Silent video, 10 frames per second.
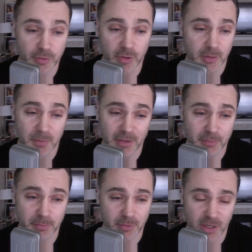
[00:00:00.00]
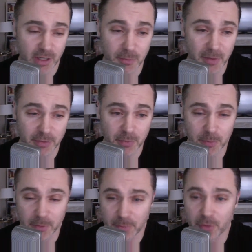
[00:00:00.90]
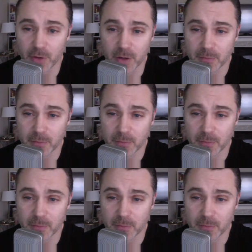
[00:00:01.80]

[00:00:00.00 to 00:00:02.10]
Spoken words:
check out the Basketball Brain program.